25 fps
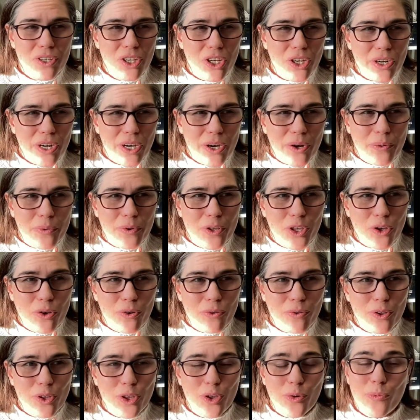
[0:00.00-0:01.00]
you know,
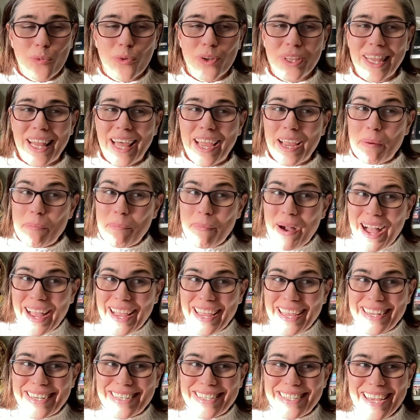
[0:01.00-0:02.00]
you, you would like
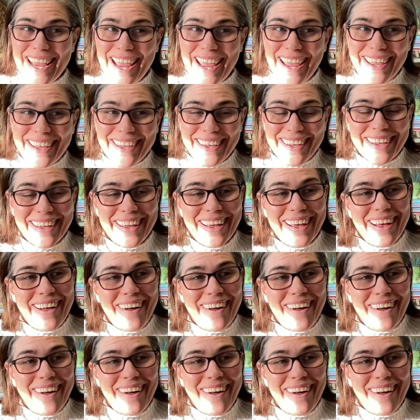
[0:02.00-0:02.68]
my intake